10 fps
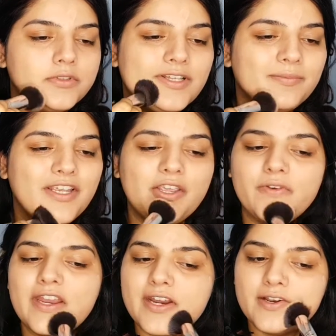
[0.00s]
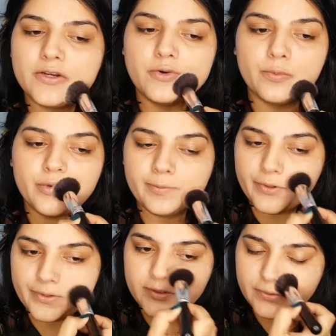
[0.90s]
something you get at a normal
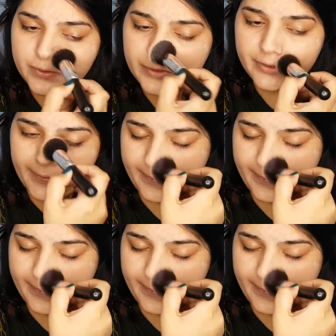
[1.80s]
beauty store,